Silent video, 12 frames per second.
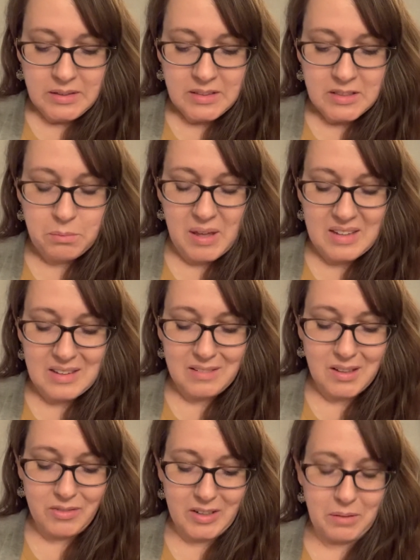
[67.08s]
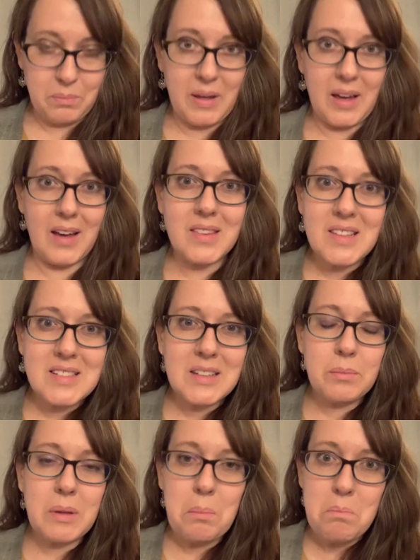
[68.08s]
The making of an empath. This
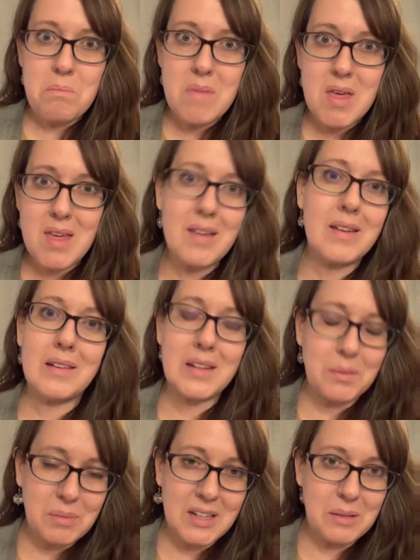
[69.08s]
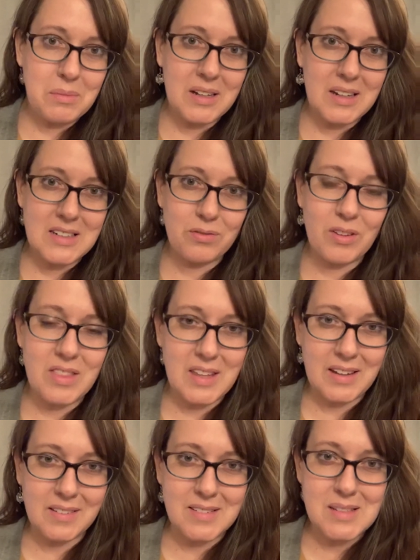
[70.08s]
can be many different
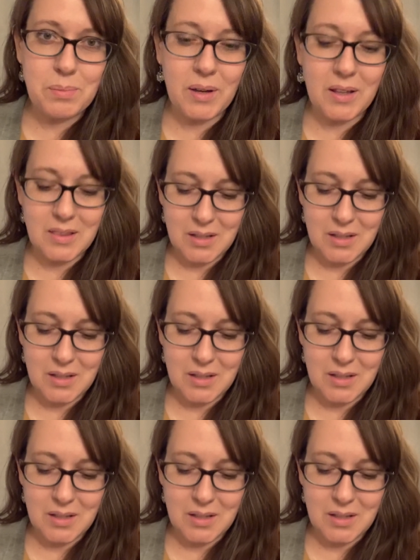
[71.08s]
things, but